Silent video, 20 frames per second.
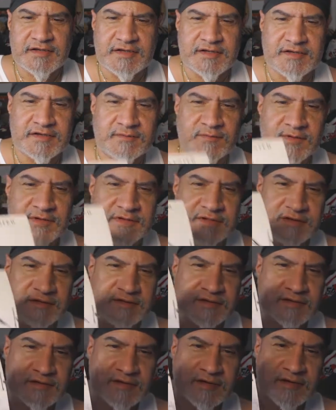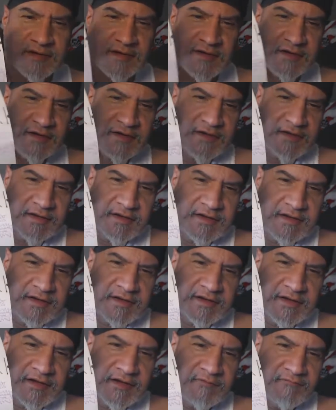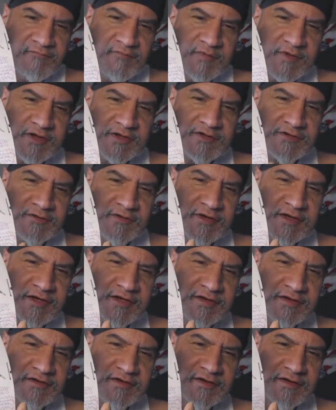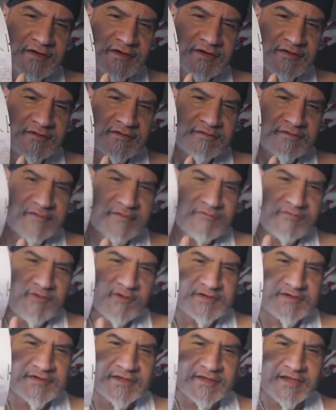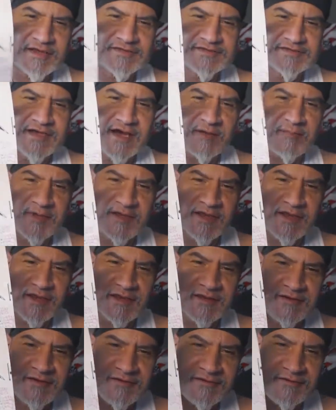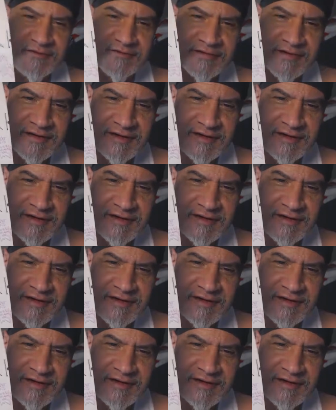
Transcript: I did with the Infinite 3 and of course I think Scott McGinn, and